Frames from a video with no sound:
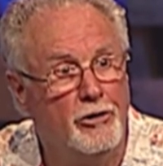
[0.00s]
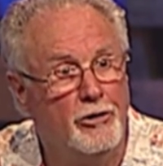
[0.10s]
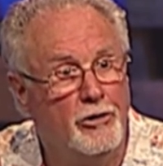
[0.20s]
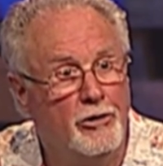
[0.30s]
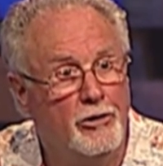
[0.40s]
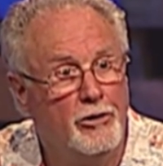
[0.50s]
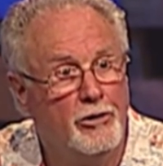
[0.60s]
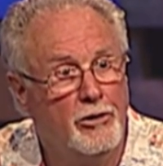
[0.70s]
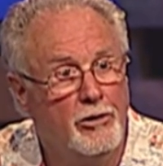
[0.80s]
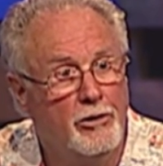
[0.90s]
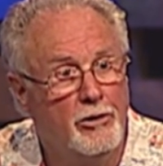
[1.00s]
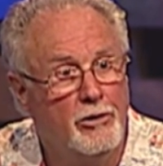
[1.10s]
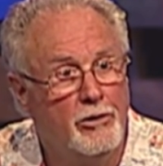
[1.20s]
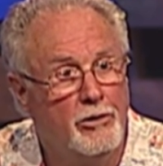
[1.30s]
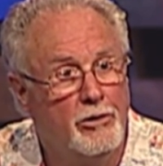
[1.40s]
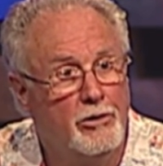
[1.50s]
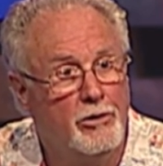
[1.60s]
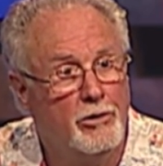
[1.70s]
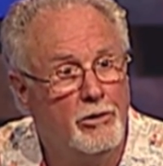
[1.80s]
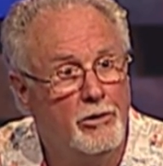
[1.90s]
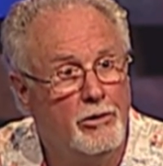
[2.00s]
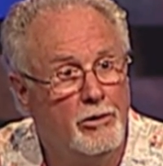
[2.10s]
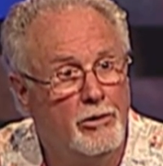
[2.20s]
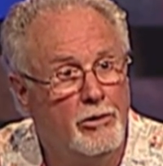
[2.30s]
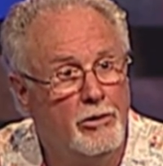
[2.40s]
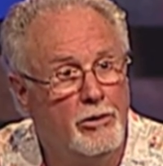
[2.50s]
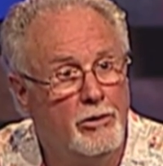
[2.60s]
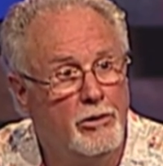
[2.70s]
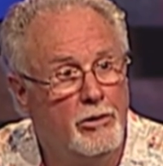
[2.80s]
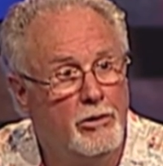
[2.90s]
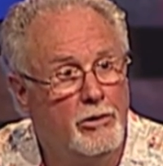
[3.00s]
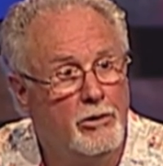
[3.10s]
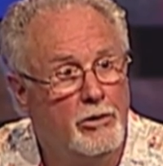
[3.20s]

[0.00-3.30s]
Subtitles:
(no one is talking)